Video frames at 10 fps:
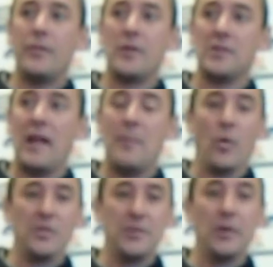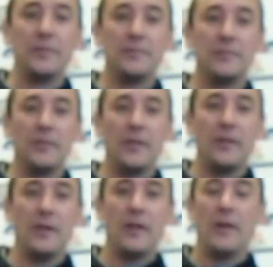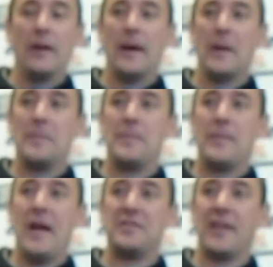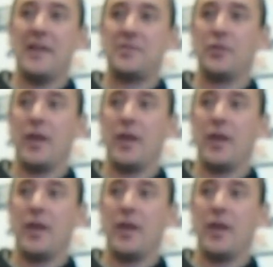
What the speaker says: There's a lot more to it. Education